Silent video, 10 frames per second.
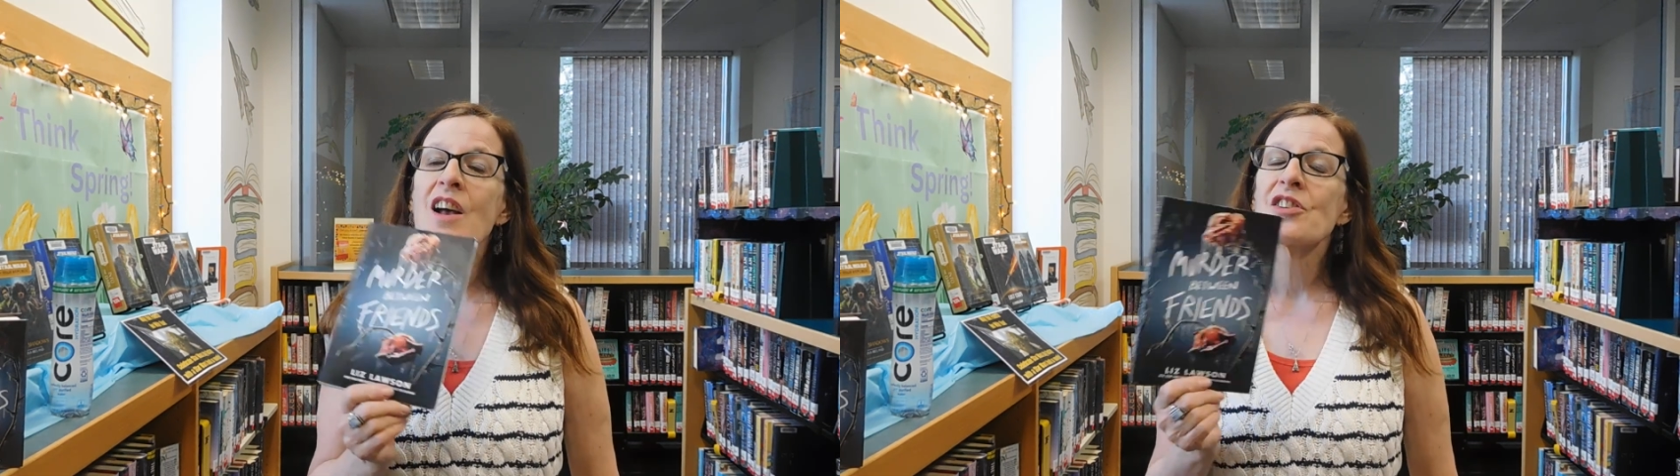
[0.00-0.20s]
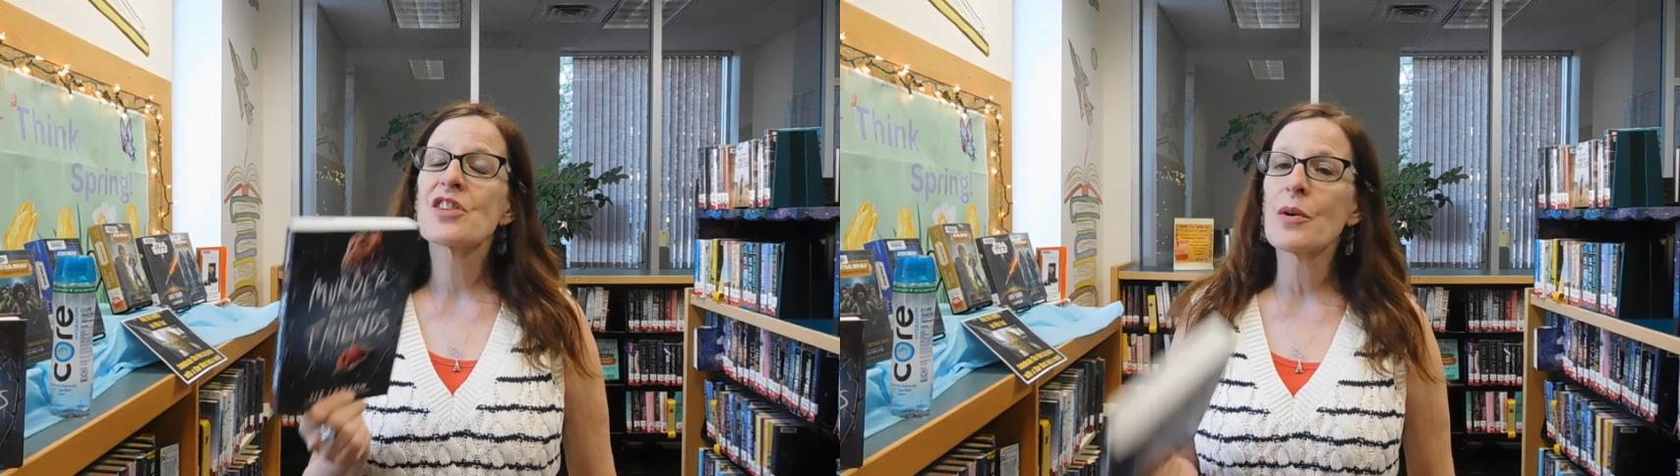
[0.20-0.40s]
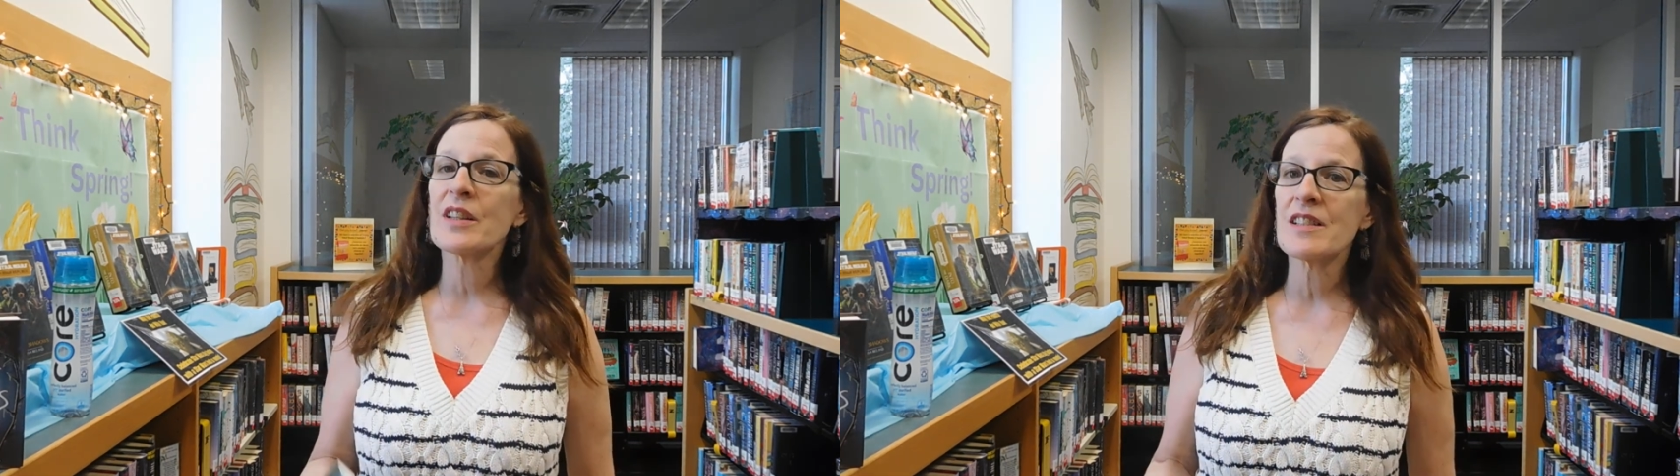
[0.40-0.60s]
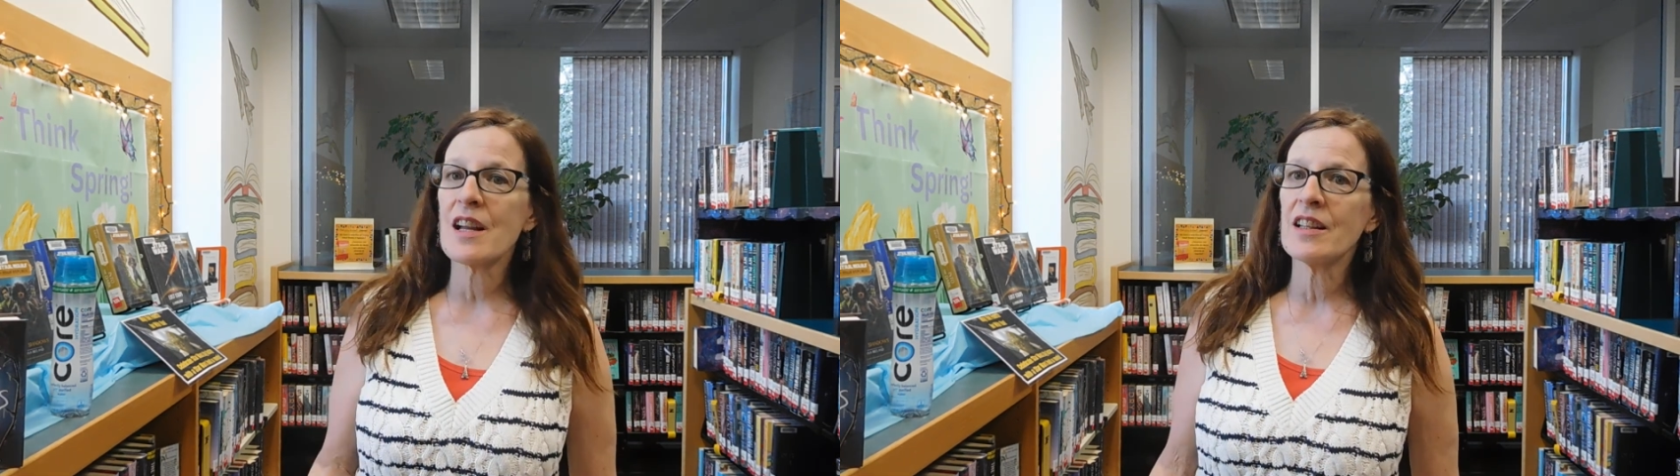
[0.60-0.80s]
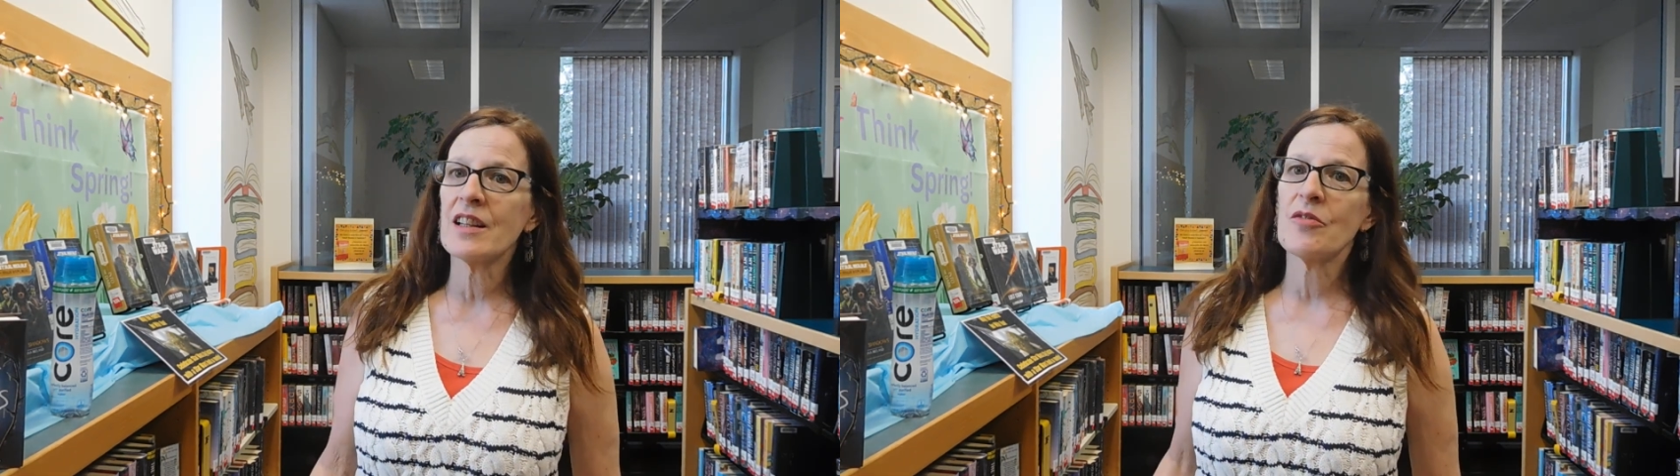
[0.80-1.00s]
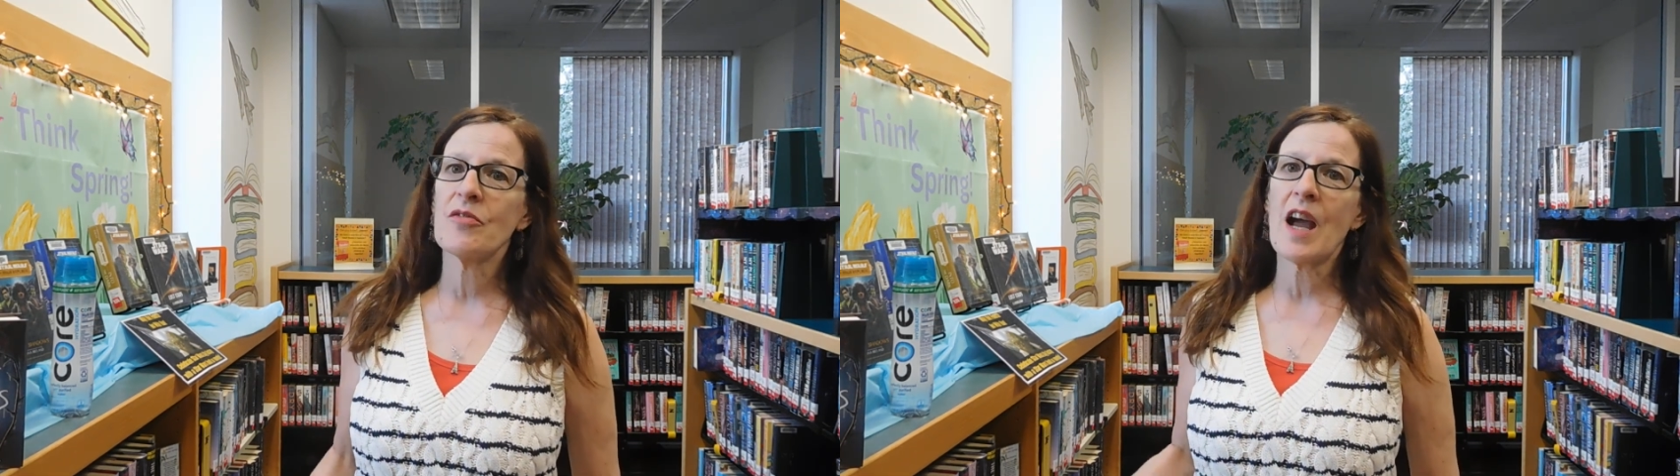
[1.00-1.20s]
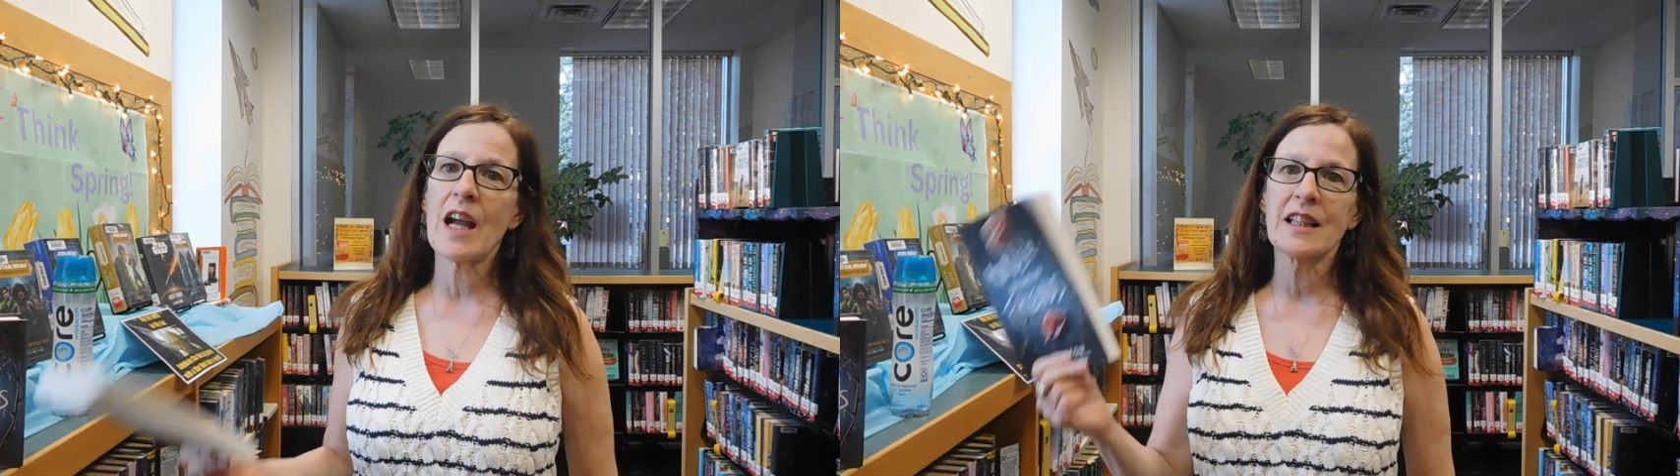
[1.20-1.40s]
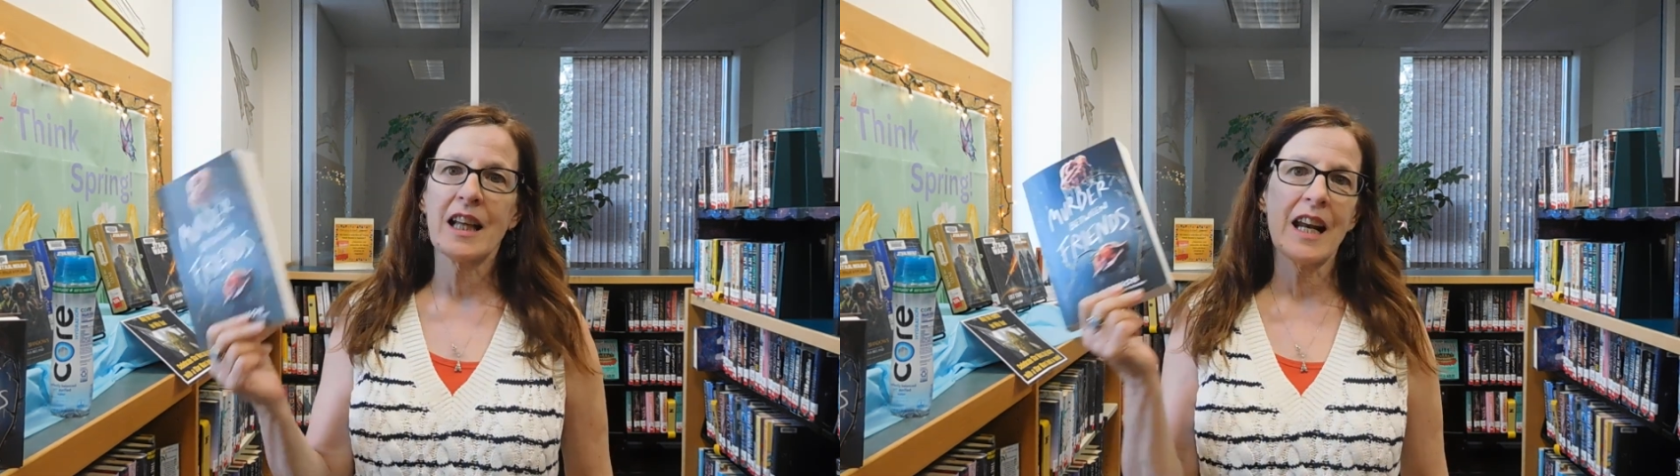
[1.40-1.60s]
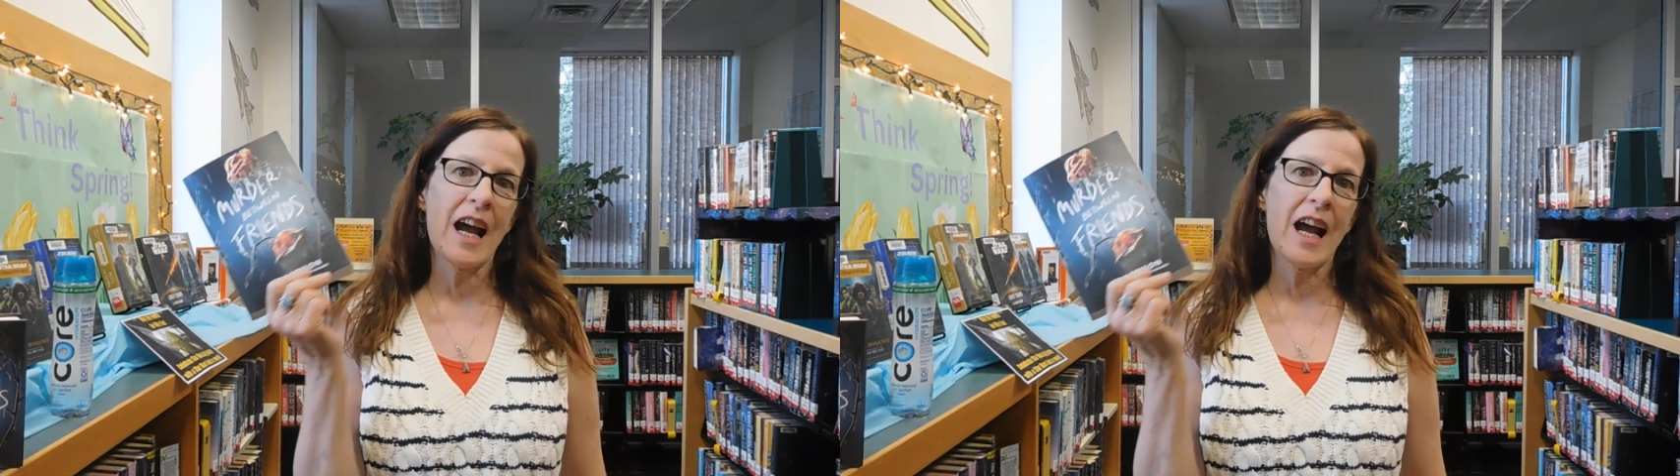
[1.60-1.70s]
so excited in fact that